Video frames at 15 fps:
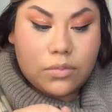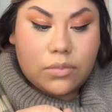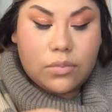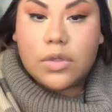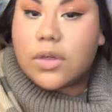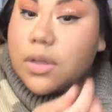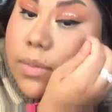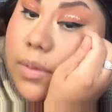
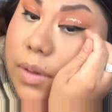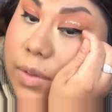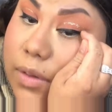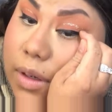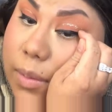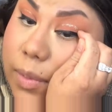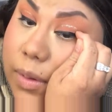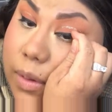So I
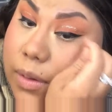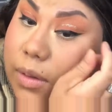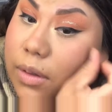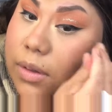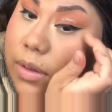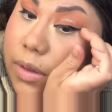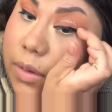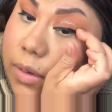like it so
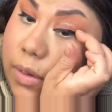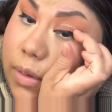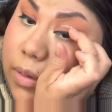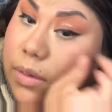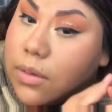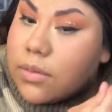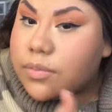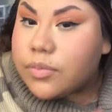far.
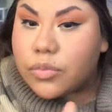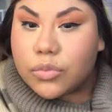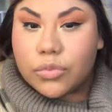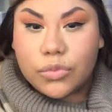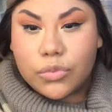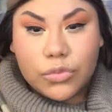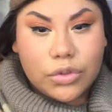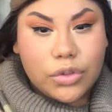
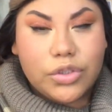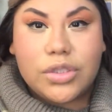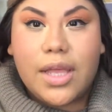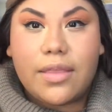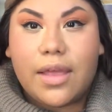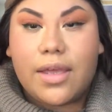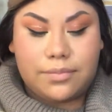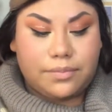So
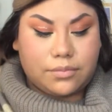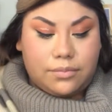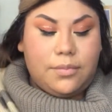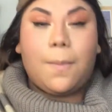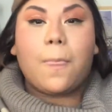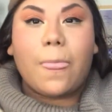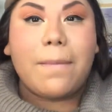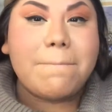just like
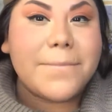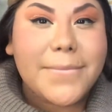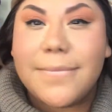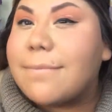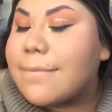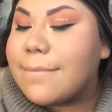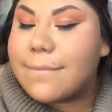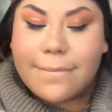that.
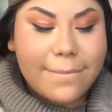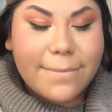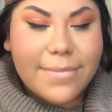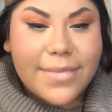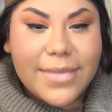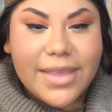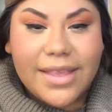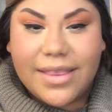
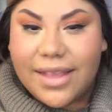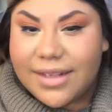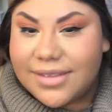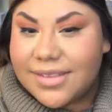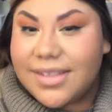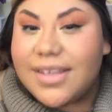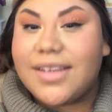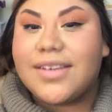That's
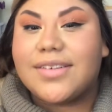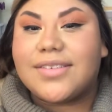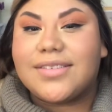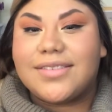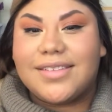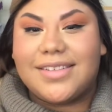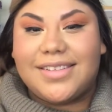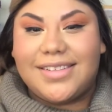cute.
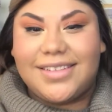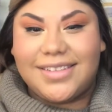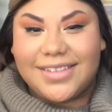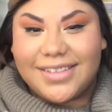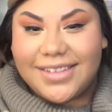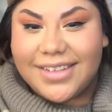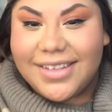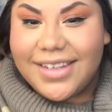
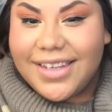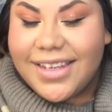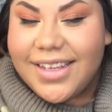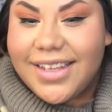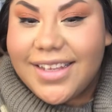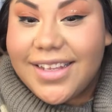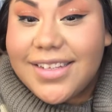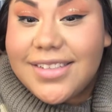
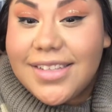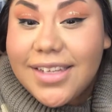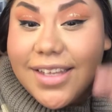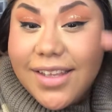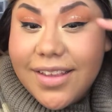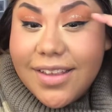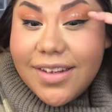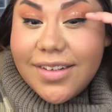That's a
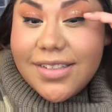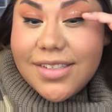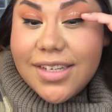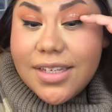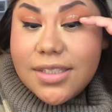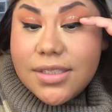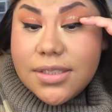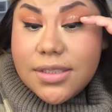cute little
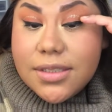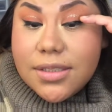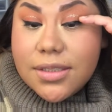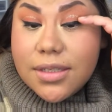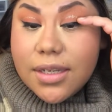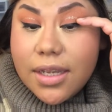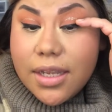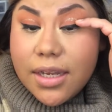touch.
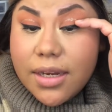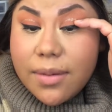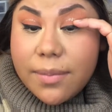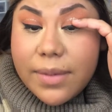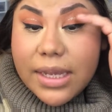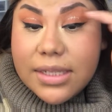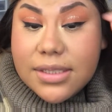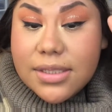And it
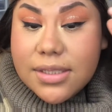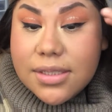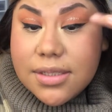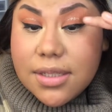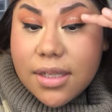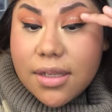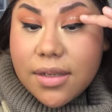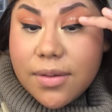matches
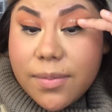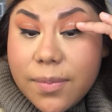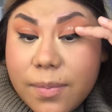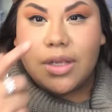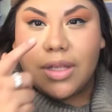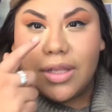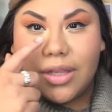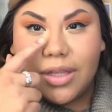the
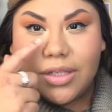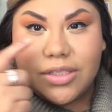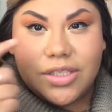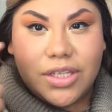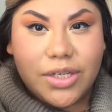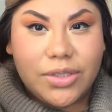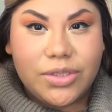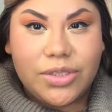
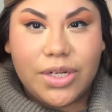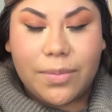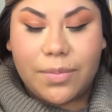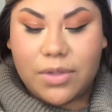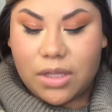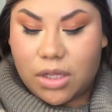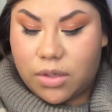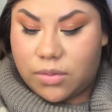teardrop
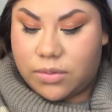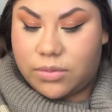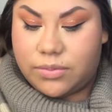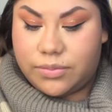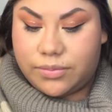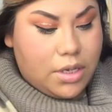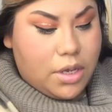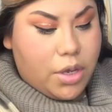glow.
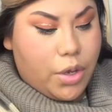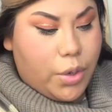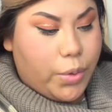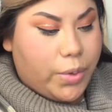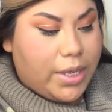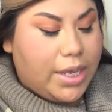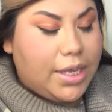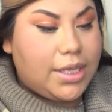
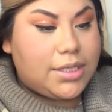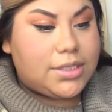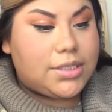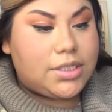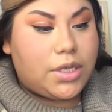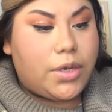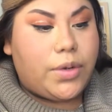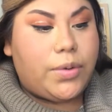Okay, so